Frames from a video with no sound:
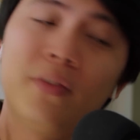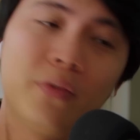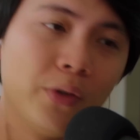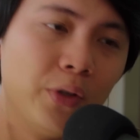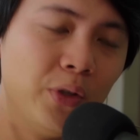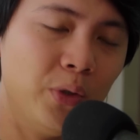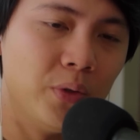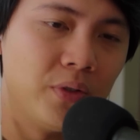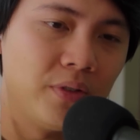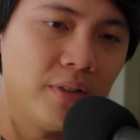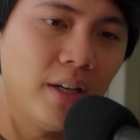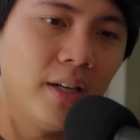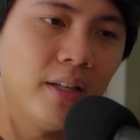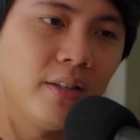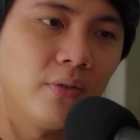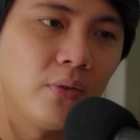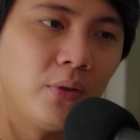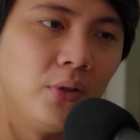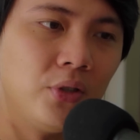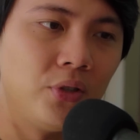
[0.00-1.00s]
for new
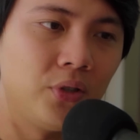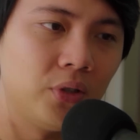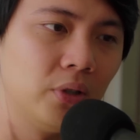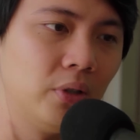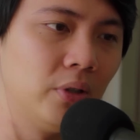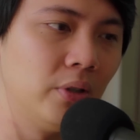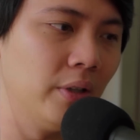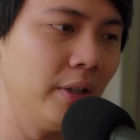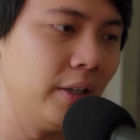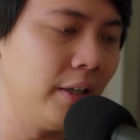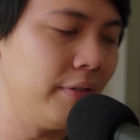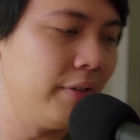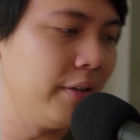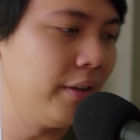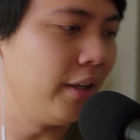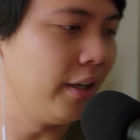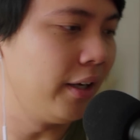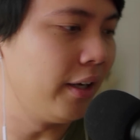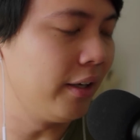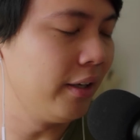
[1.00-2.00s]
sets for the show and
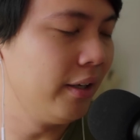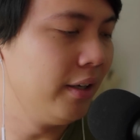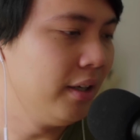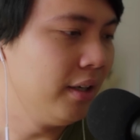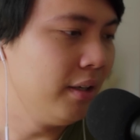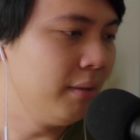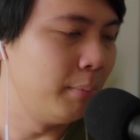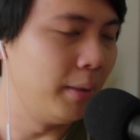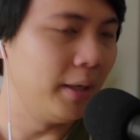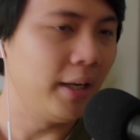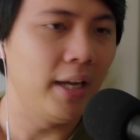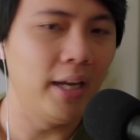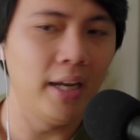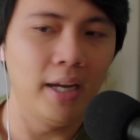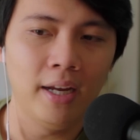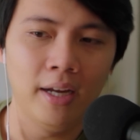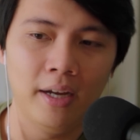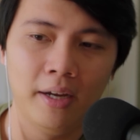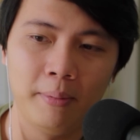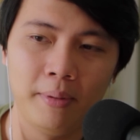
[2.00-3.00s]
everything. But
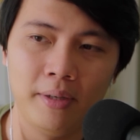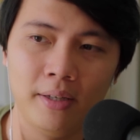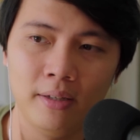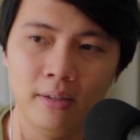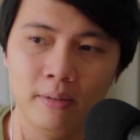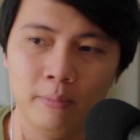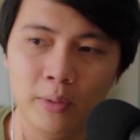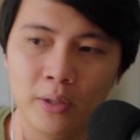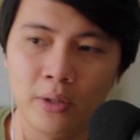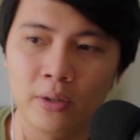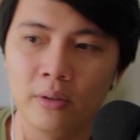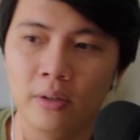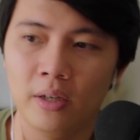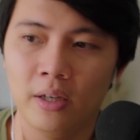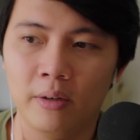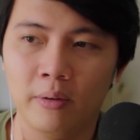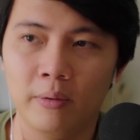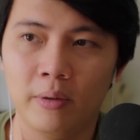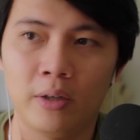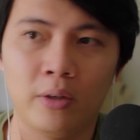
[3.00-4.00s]
hey, I mean,
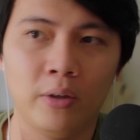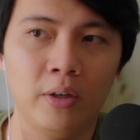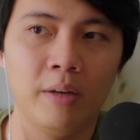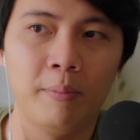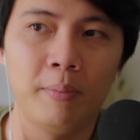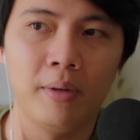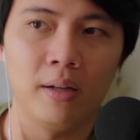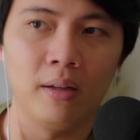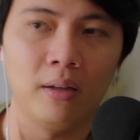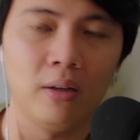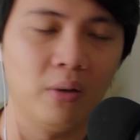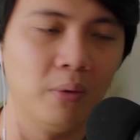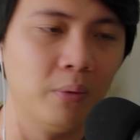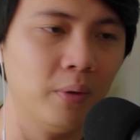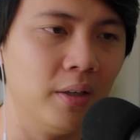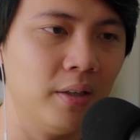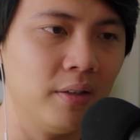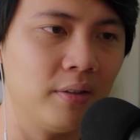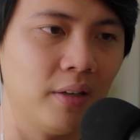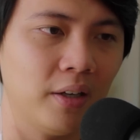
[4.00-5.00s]
it could have been a lot
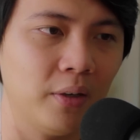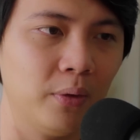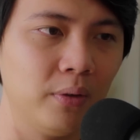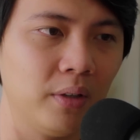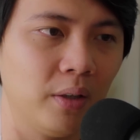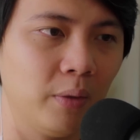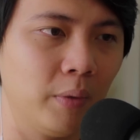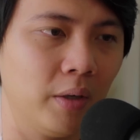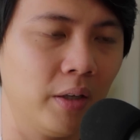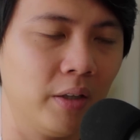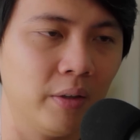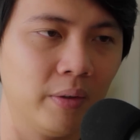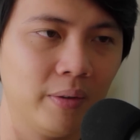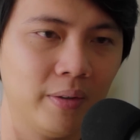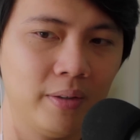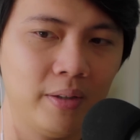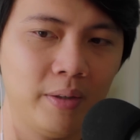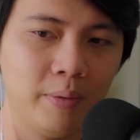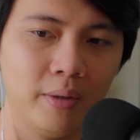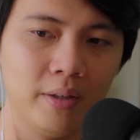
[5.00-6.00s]
worse. I don't think we're the
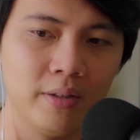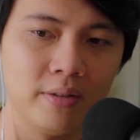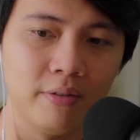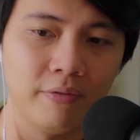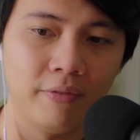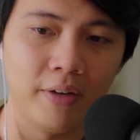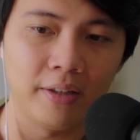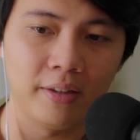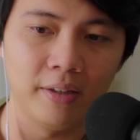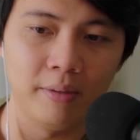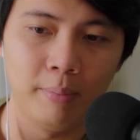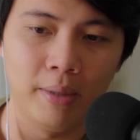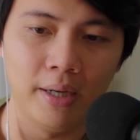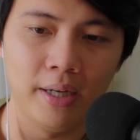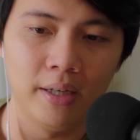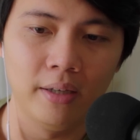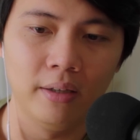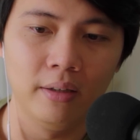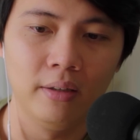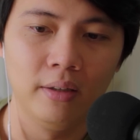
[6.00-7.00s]
only ones affected by
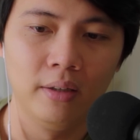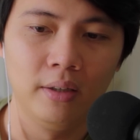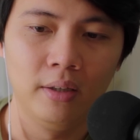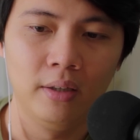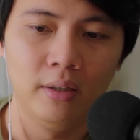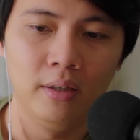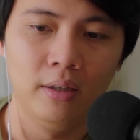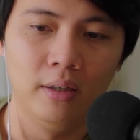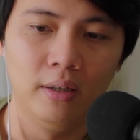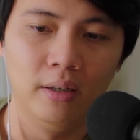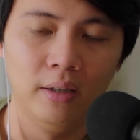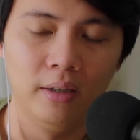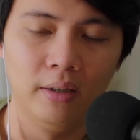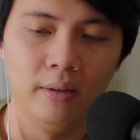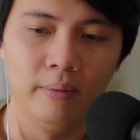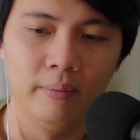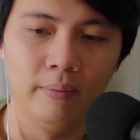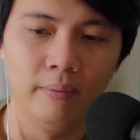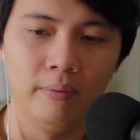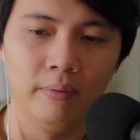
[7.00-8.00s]
it.
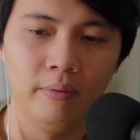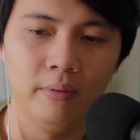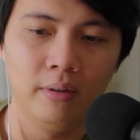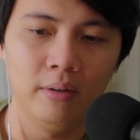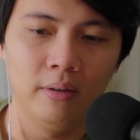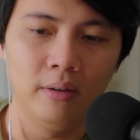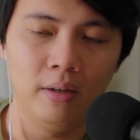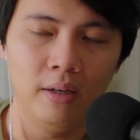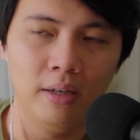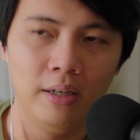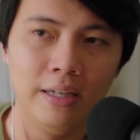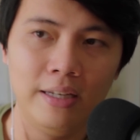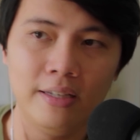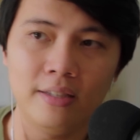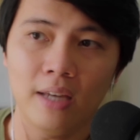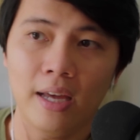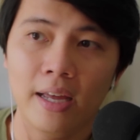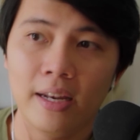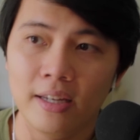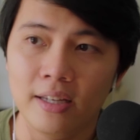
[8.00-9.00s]
At
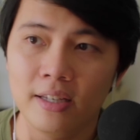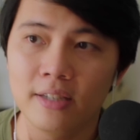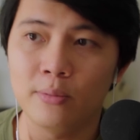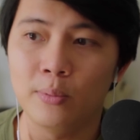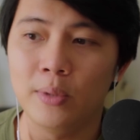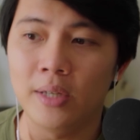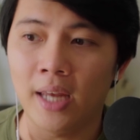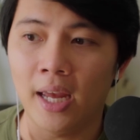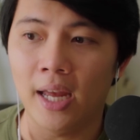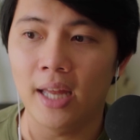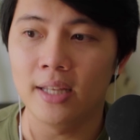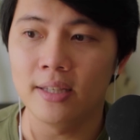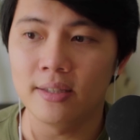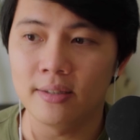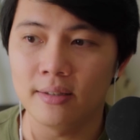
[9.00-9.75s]
least we can